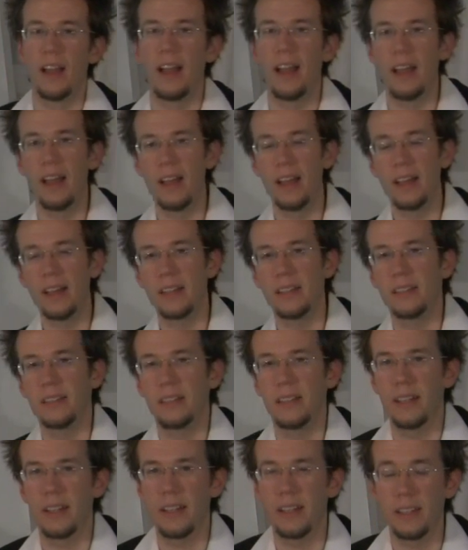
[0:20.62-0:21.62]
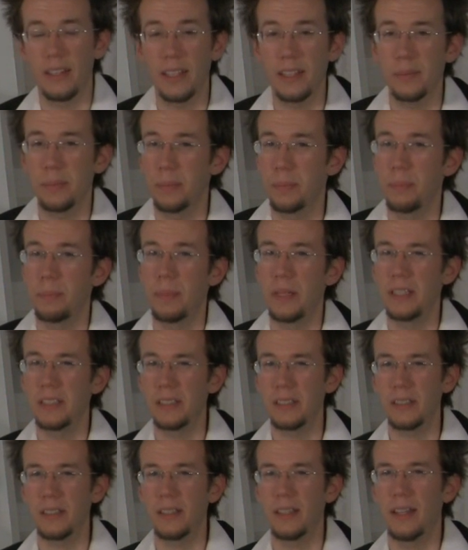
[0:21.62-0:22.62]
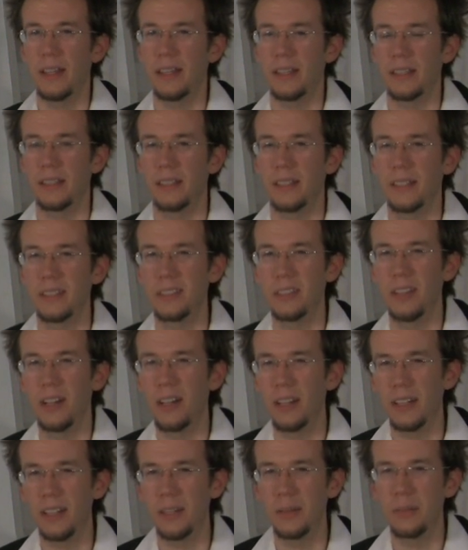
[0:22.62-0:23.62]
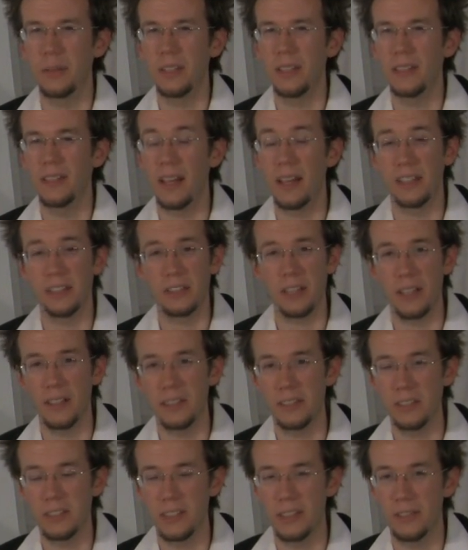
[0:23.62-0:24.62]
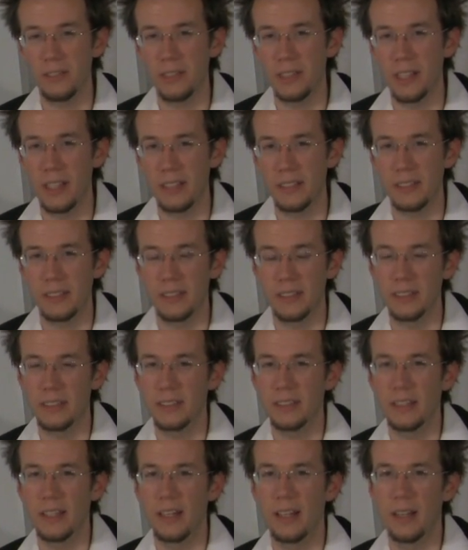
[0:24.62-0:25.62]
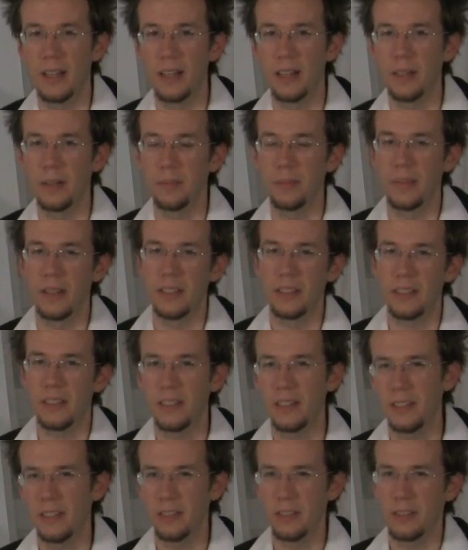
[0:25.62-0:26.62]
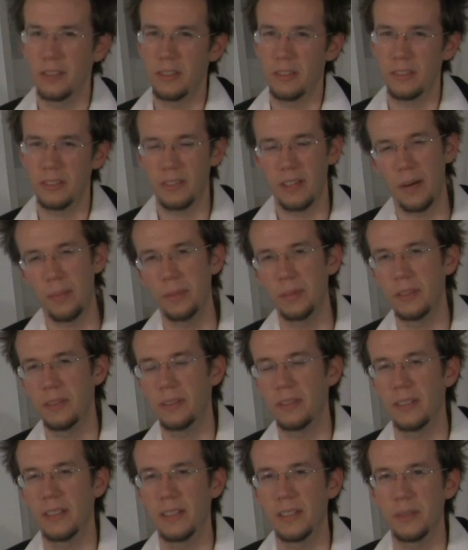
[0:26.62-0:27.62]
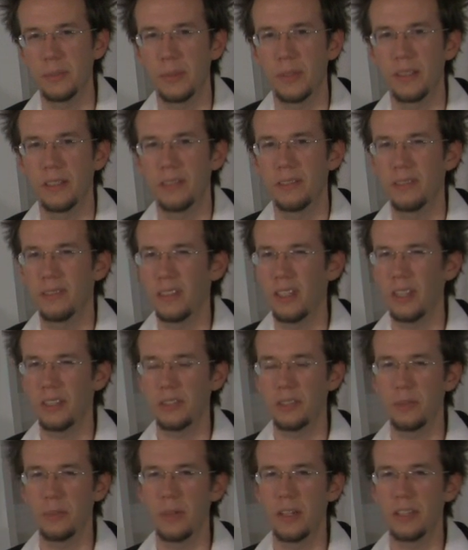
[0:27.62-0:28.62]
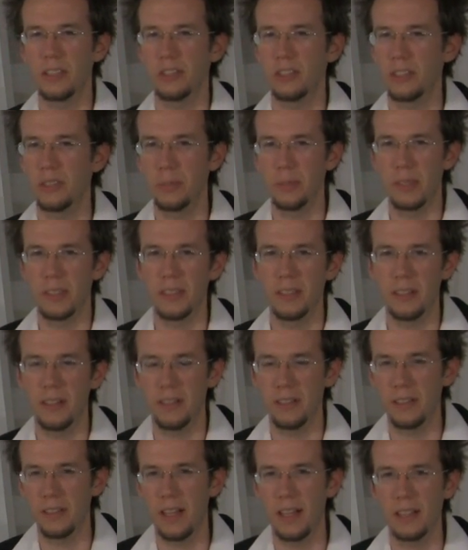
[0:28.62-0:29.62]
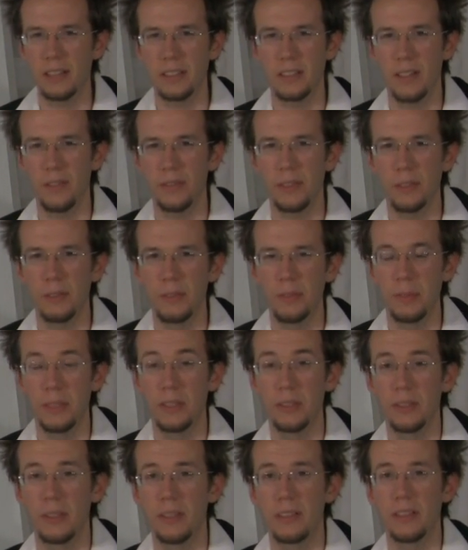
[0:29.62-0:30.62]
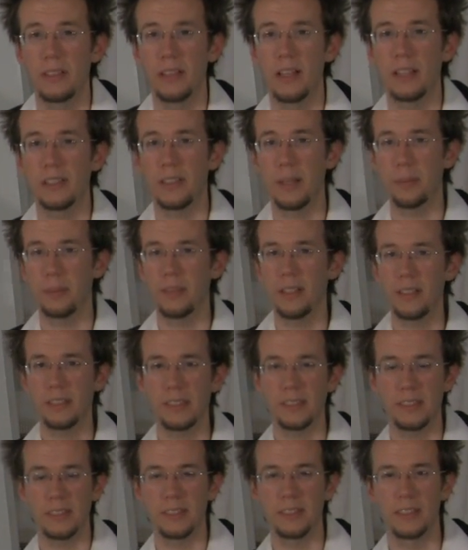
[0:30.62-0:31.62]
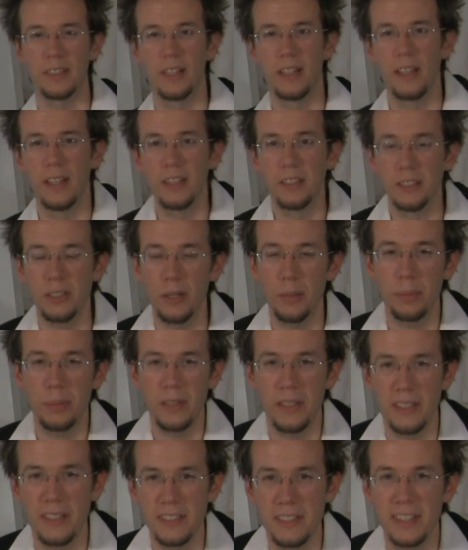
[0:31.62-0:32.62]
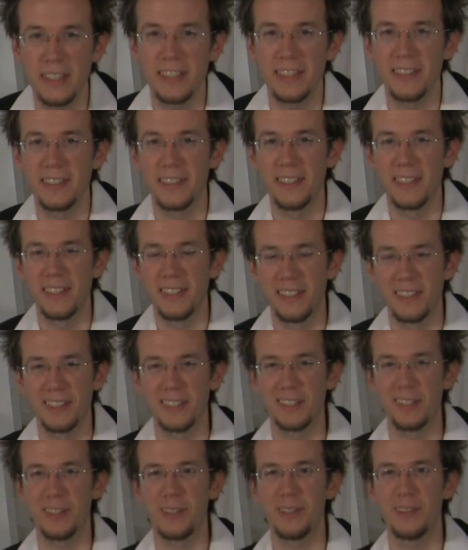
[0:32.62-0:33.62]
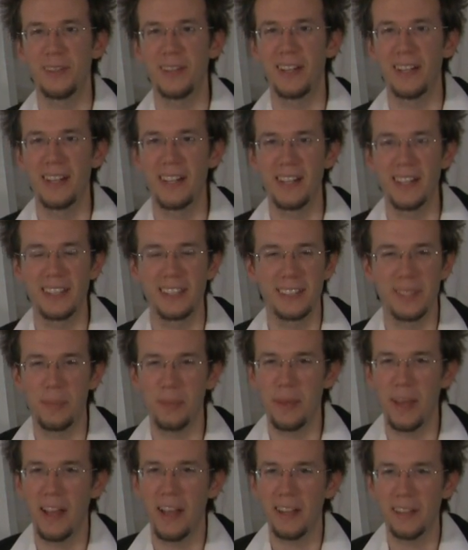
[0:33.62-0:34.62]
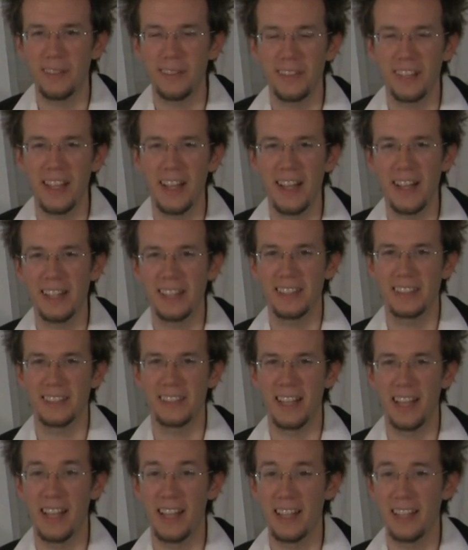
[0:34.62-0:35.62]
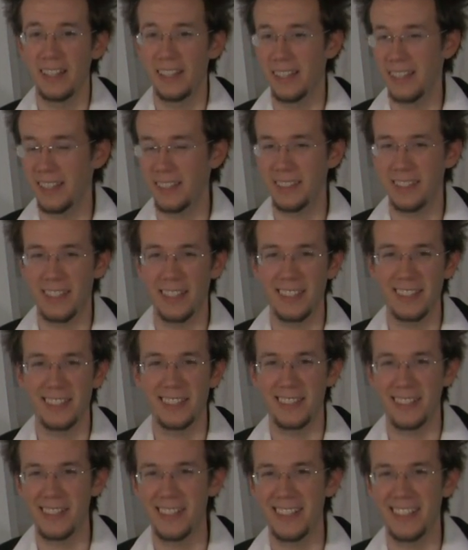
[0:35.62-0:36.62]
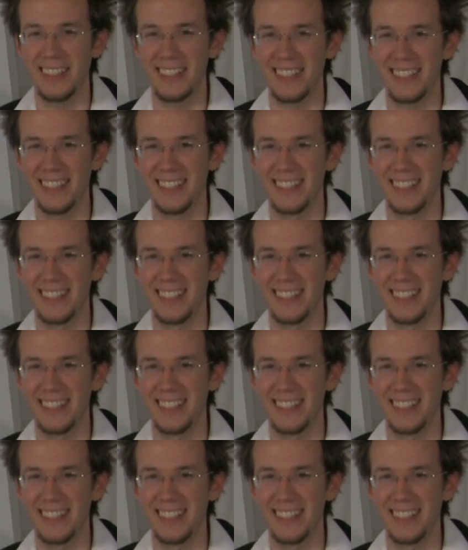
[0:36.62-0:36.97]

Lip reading: And that's basically it. It's not going to be that challenging of a lesson. It's going to introduce a couple new things, but not too much, just building on the last stuff that we've been doing in the last couple lessons. So pretty easy. So sit back, relax, and let's get started.